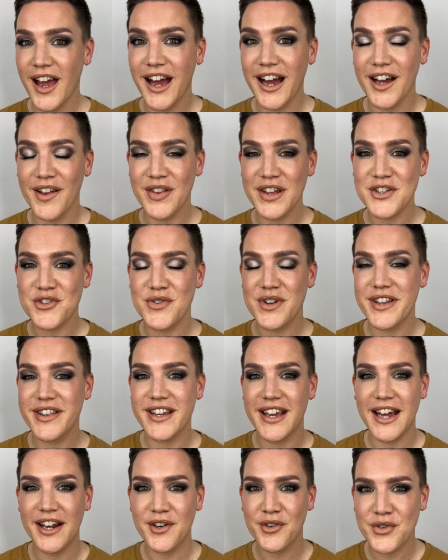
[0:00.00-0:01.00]
And that's really the
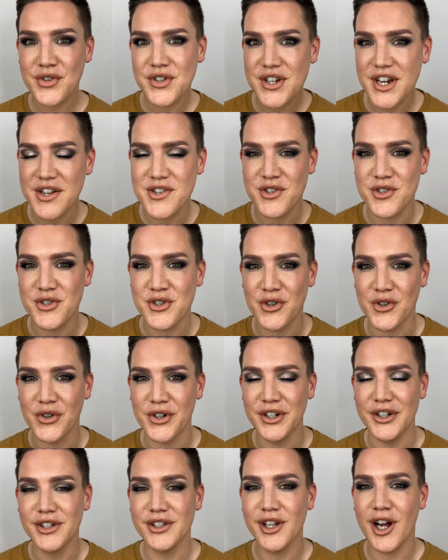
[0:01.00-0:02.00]
end of today's
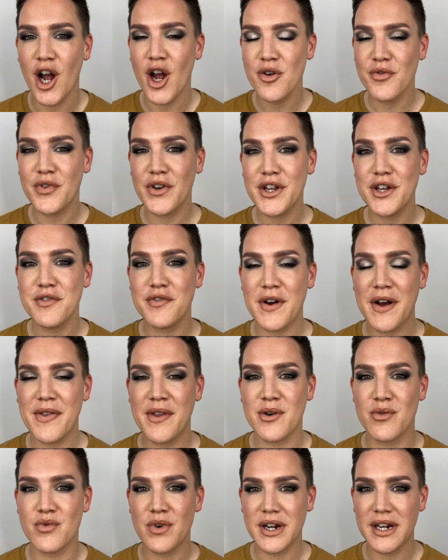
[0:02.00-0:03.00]
tutorial. Hopefully you found
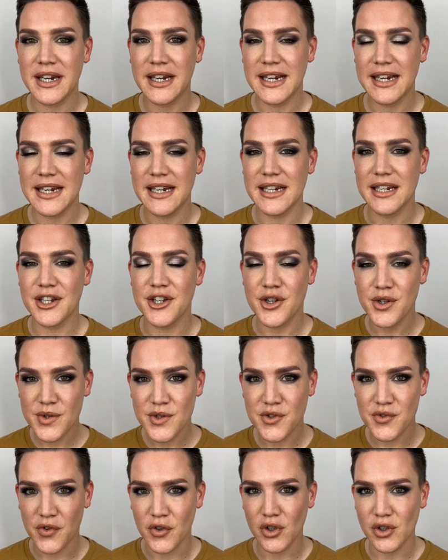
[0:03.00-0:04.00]
that really
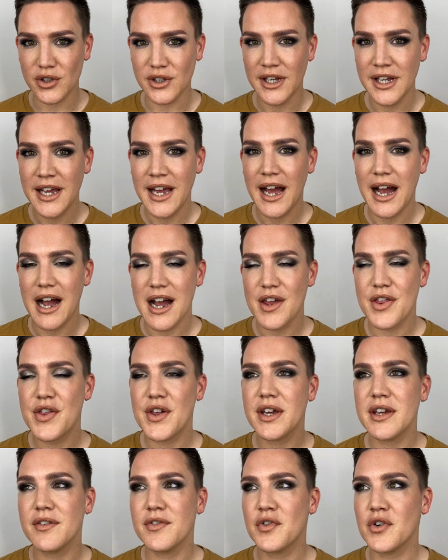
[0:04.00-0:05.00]
useful. I
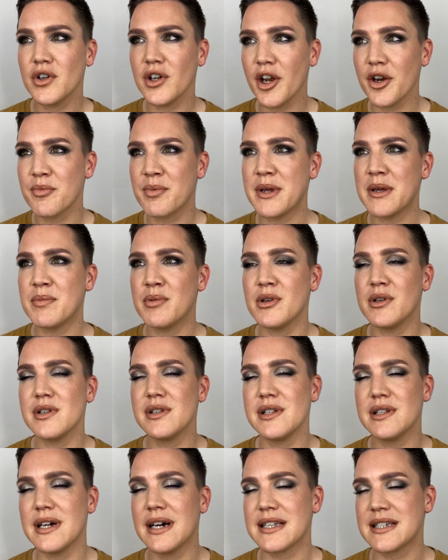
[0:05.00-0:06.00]
think for a lot of
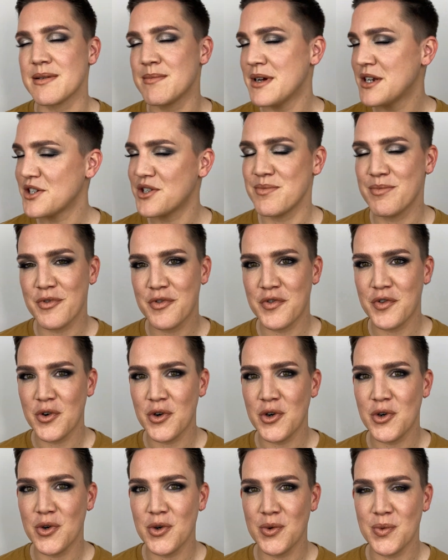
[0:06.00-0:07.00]
people, as I mentioned
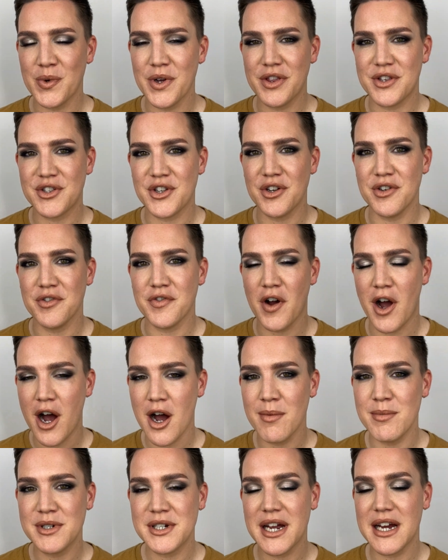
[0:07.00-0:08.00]
before, with sort of
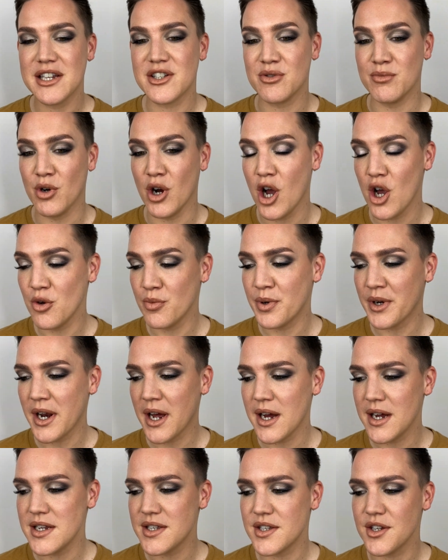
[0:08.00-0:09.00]
almond eyes or more open
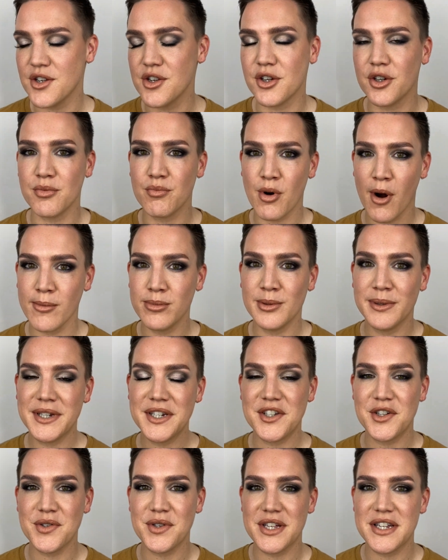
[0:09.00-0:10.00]
eyes, you can probably
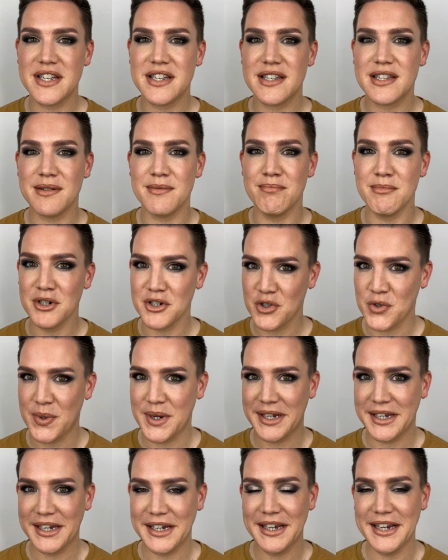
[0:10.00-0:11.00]
do this much
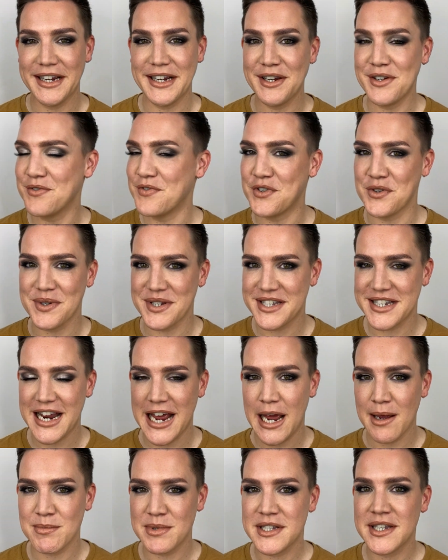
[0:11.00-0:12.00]
quicker and in fewer
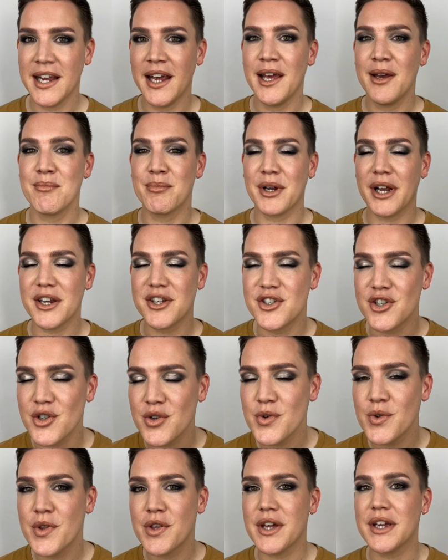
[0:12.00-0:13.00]
steps. But I
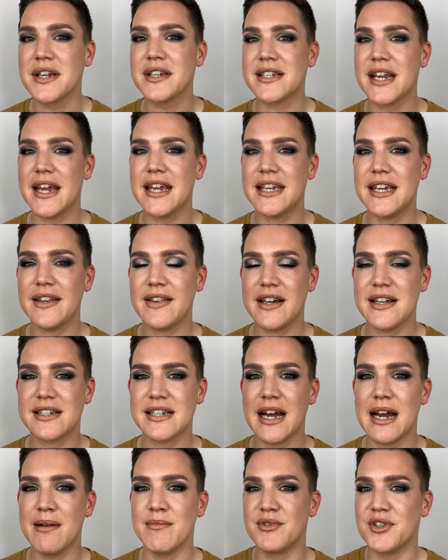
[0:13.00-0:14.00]
do think taking that
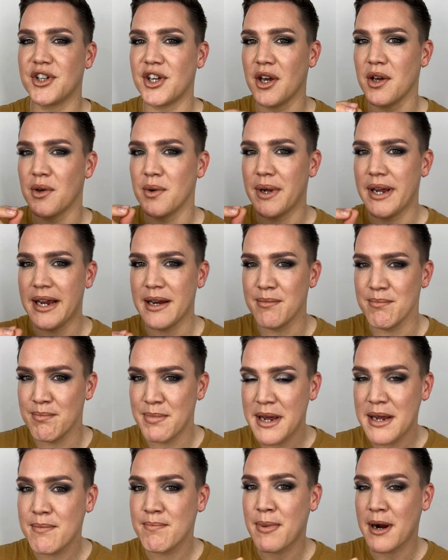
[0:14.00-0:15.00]
time to go in
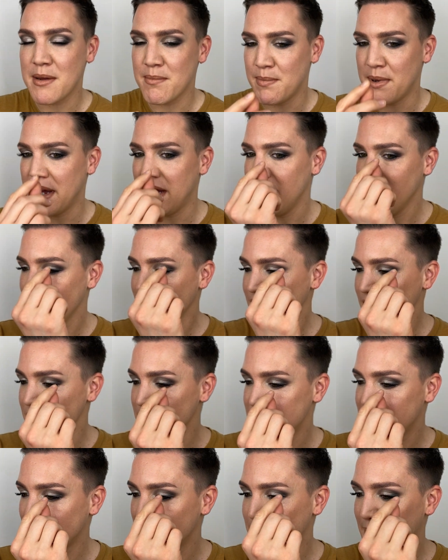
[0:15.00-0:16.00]
bit by bit,
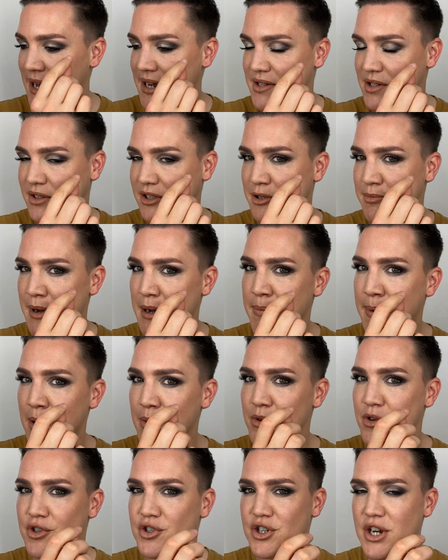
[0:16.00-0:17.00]
using a pencil to map
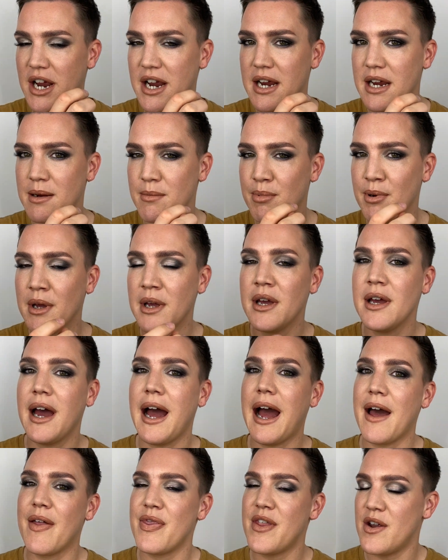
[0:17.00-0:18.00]
out the shape,
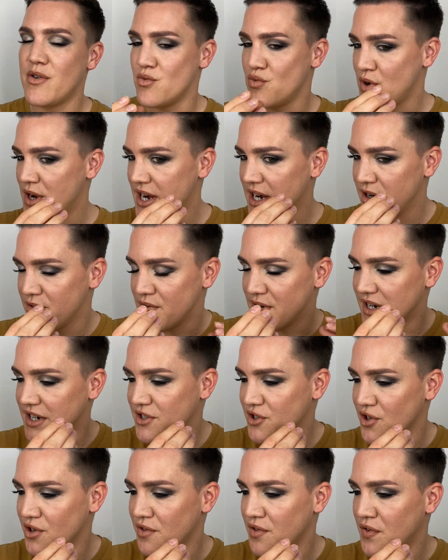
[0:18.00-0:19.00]
and then really
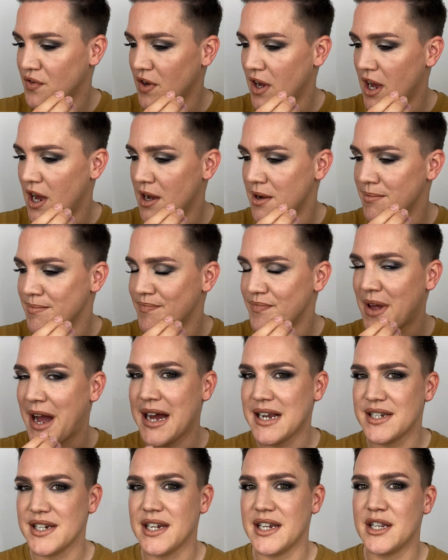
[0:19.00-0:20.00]
sort of
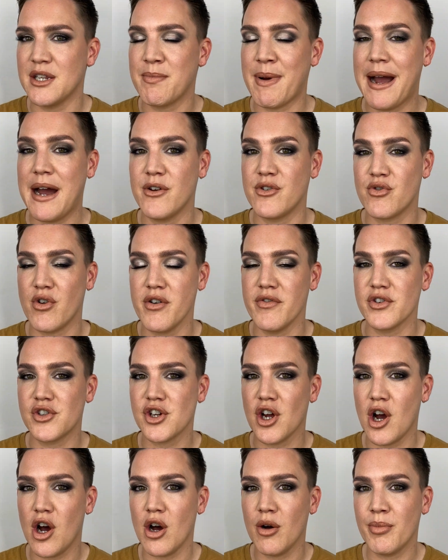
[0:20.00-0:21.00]
adding in the powder over
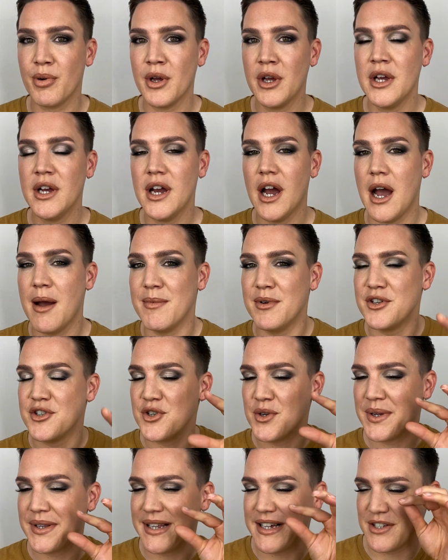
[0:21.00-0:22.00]
top and
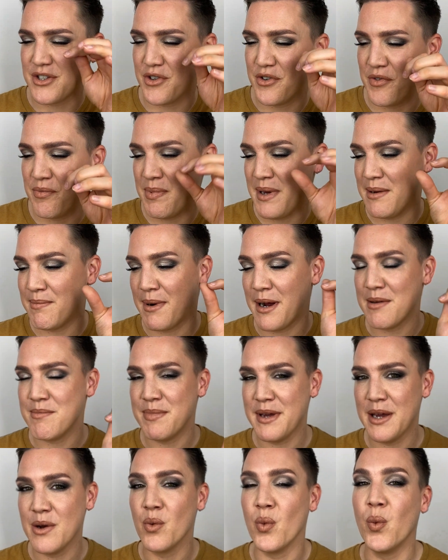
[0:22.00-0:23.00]
doing that sort of bit by
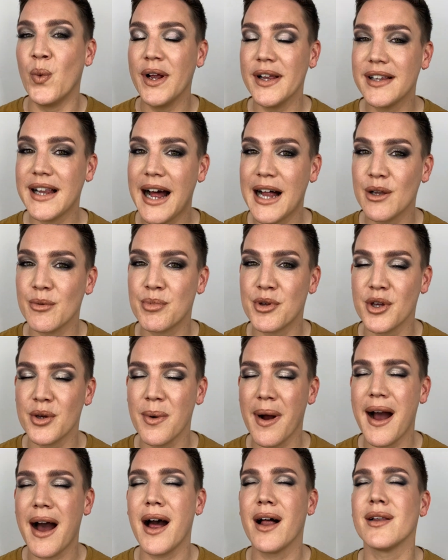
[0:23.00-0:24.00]
bit will help
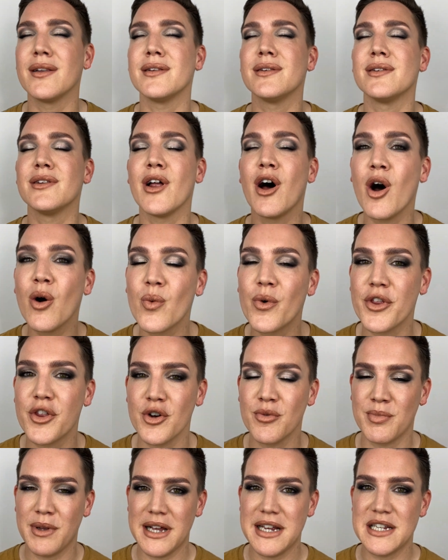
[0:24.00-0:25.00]
you a lot with your
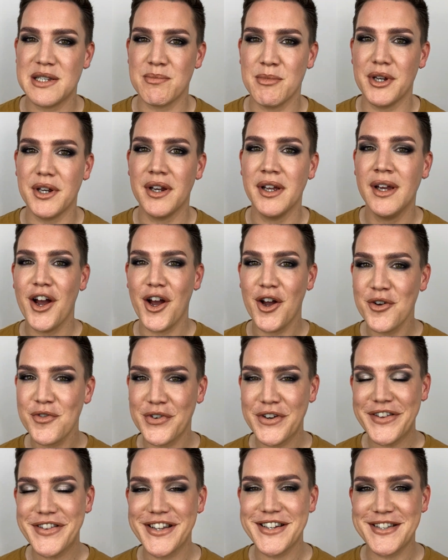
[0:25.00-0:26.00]
placement.
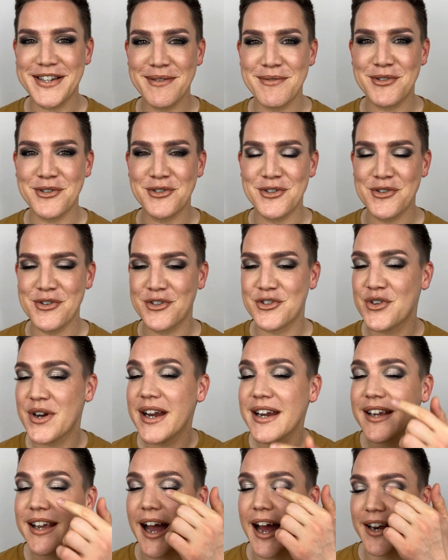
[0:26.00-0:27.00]
Hopefully these tips will do the
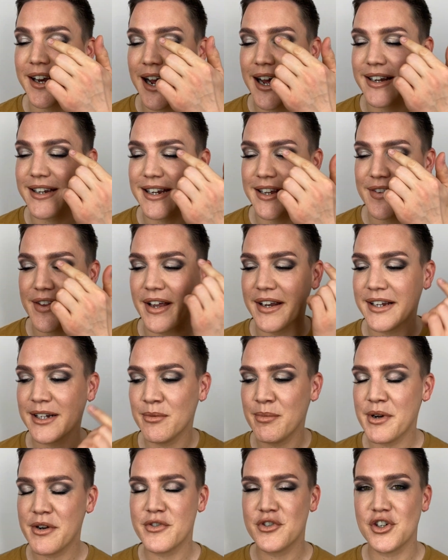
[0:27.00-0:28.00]
trick, and adding in that little
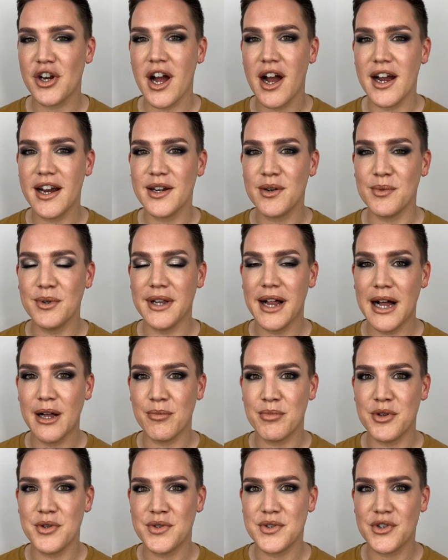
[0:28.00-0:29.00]
bit of shine will
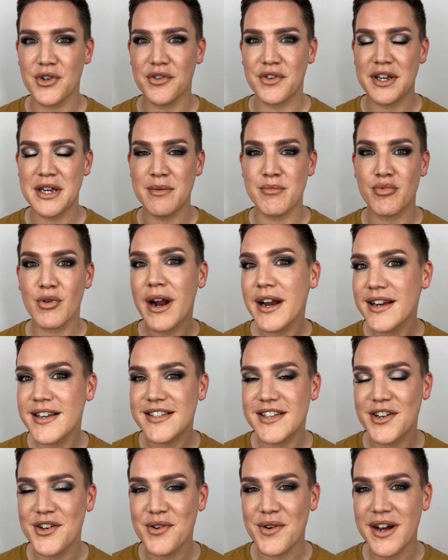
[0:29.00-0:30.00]
help you sort of keep brightness
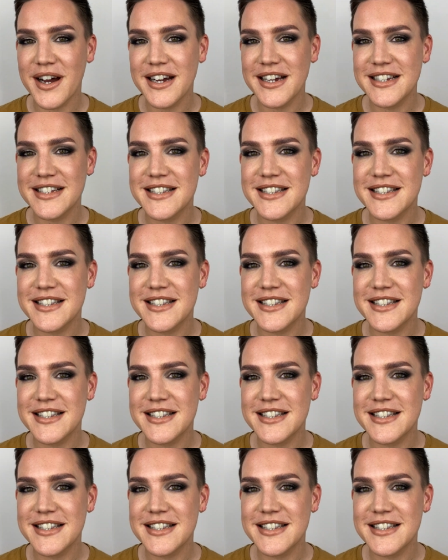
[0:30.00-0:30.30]
in your eyes.